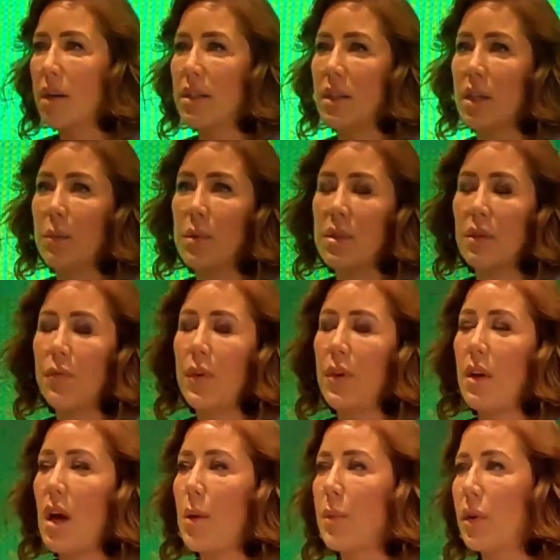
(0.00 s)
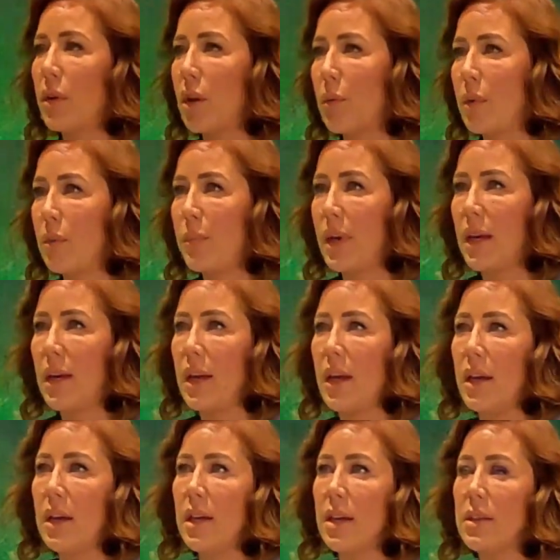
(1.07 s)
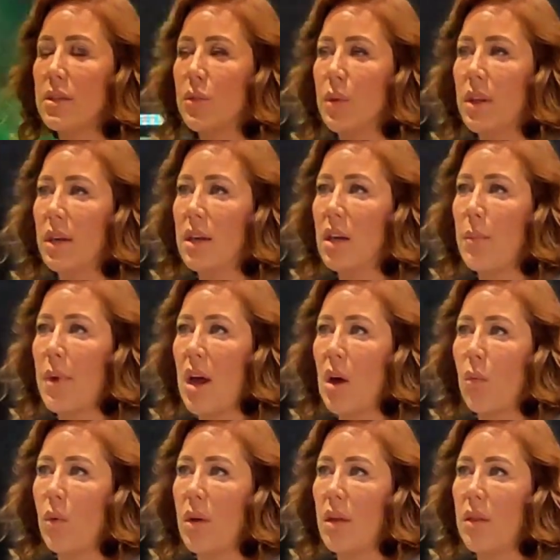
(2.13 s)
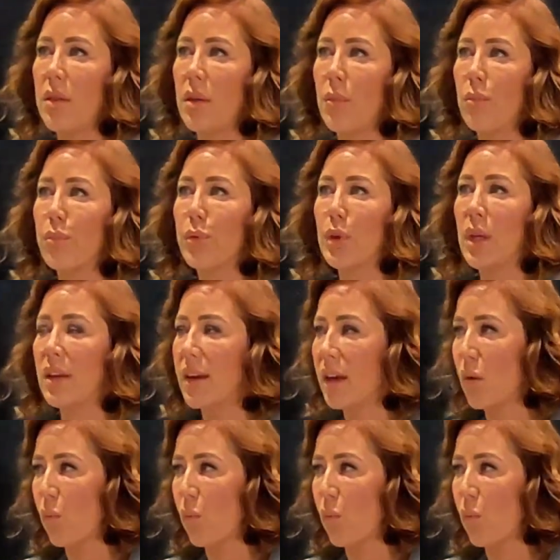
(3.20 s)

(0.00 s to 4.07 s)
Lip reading: Dibb is a phenomenal human being. He's really come out with brilliant